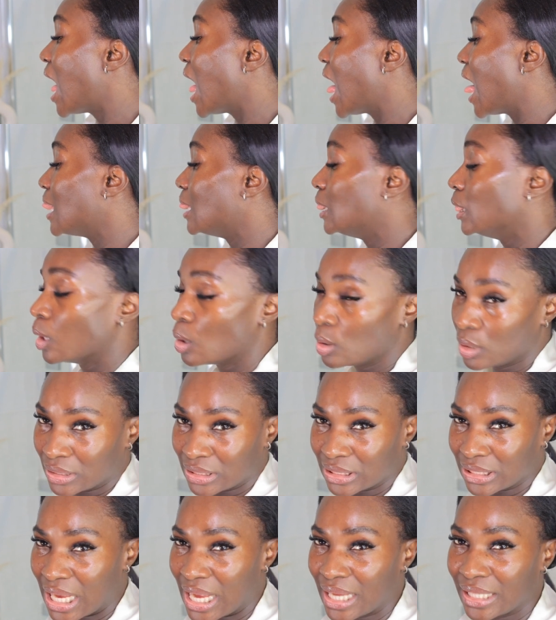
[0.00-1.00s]

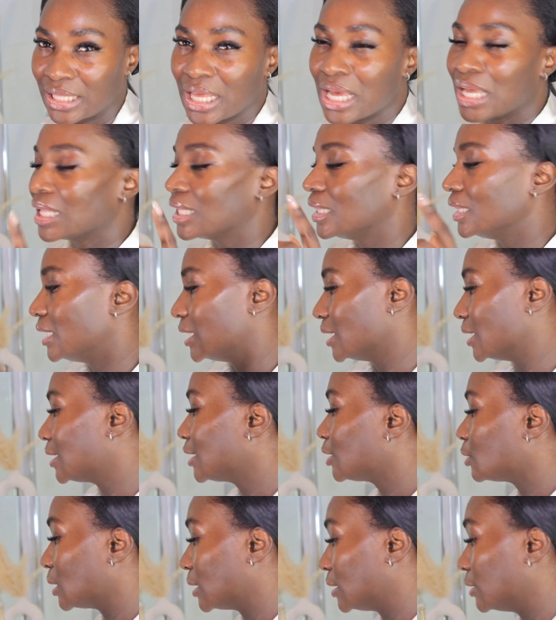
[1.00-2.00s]
alongside this
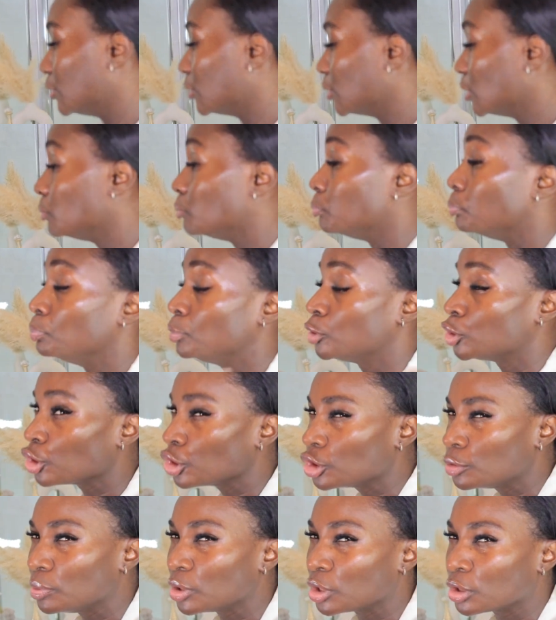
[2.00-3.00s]
tretinoin,
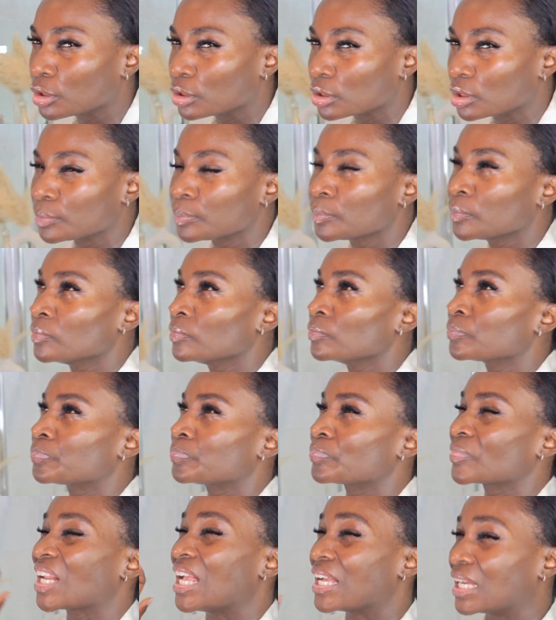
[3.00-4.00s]
just because,
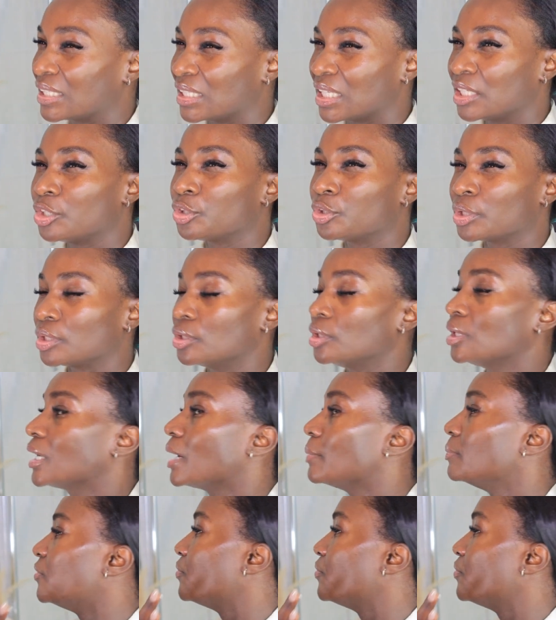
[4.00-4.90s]
like I said, your tretinoin can be